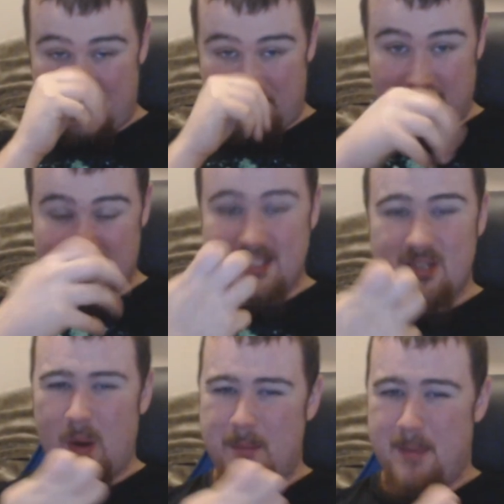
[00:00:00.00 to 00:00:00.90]
because it's
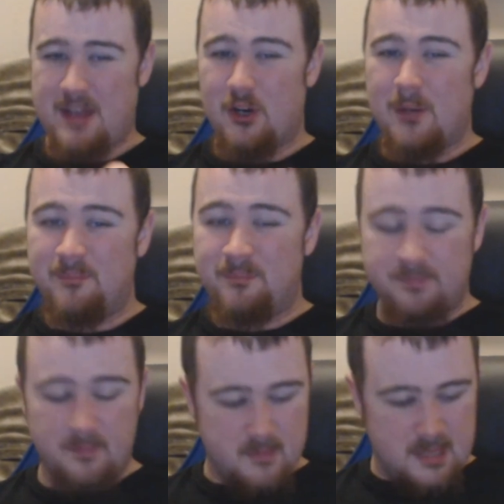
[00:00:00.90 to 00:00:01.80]
quite bitter.
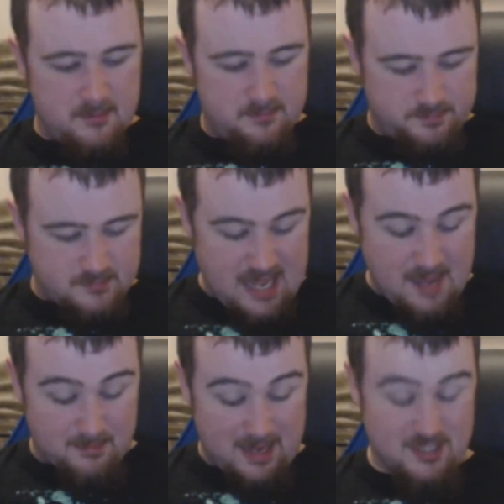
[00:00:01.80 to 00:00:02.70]

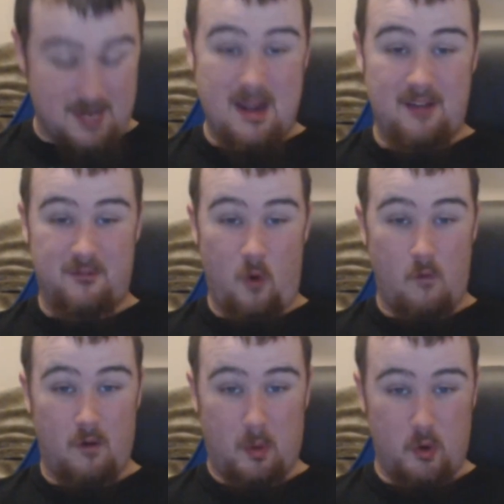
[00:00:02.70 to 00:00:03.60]
Actually, I might have
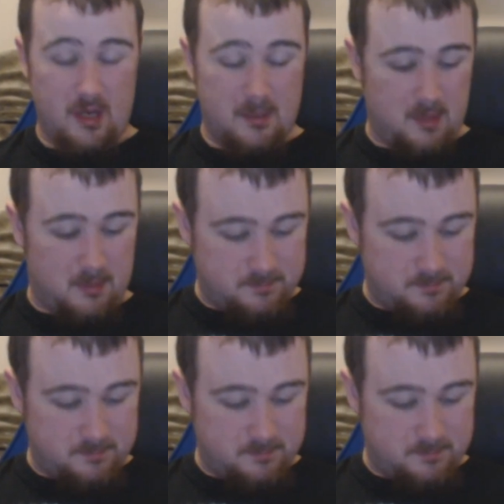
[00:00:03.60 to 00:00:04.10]
overbrewed it, but